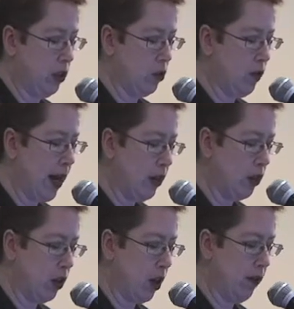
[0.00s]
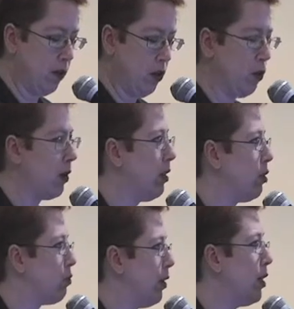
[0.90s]
director of the
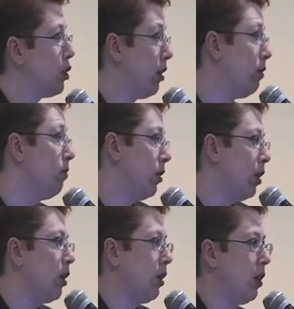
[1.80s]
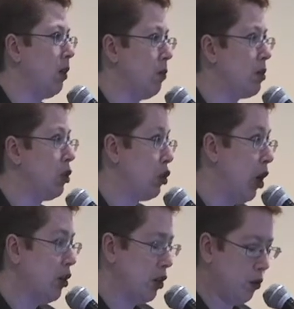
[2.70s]
Northeast region, he was in
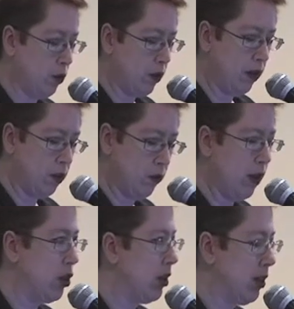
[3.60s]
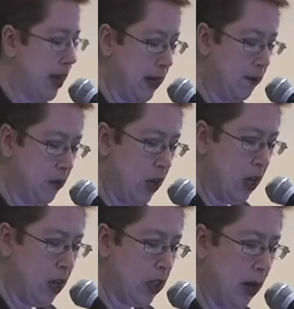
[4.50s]
charge of the Northeast region, said,
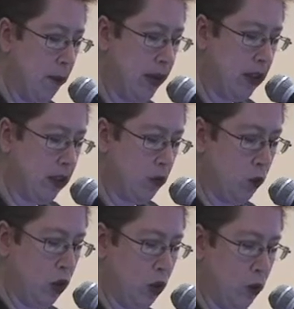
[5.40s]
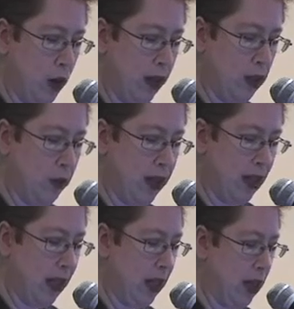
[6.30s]
"Companies would do well to
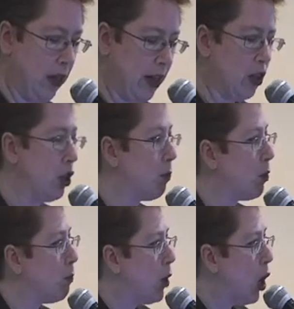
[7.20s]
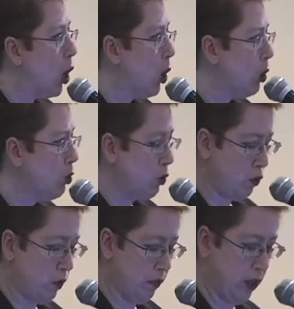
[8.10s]
begin adhering to the
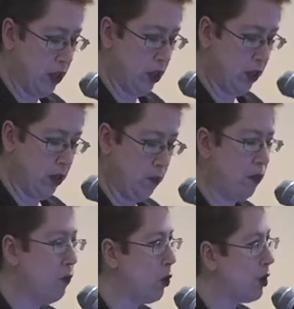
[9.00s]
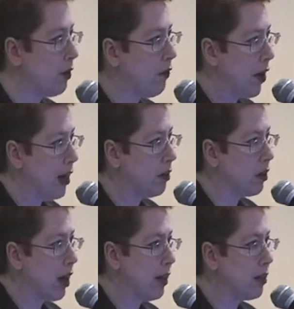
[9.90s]
proposed revisions before the
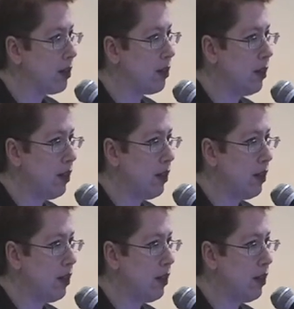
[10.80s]
final guidance is